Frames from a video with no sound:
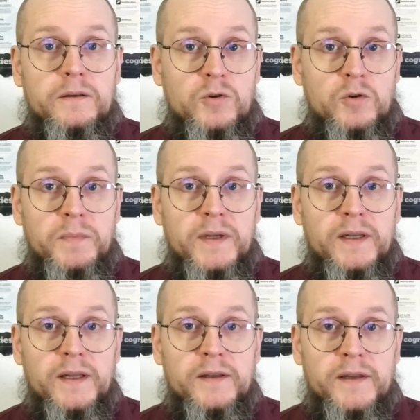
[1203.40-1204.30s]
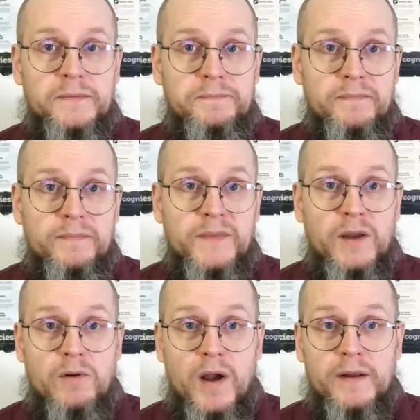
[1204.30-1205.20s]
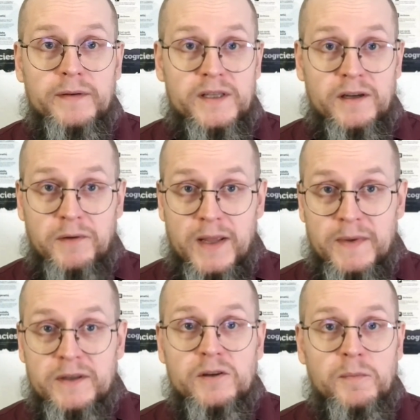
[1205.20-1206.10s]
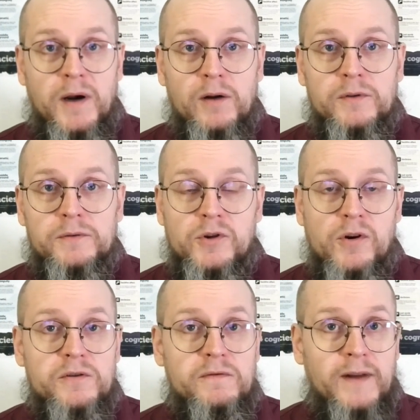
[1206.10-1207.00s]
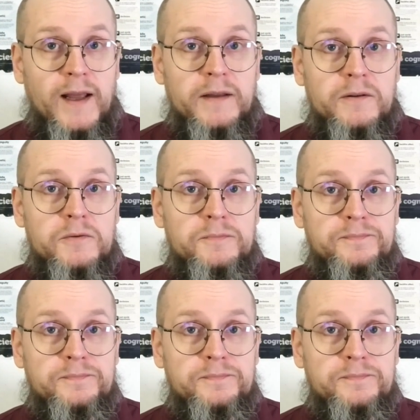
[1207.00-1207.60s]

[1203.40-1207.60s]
should be clear that there are disagreements about the choice of values.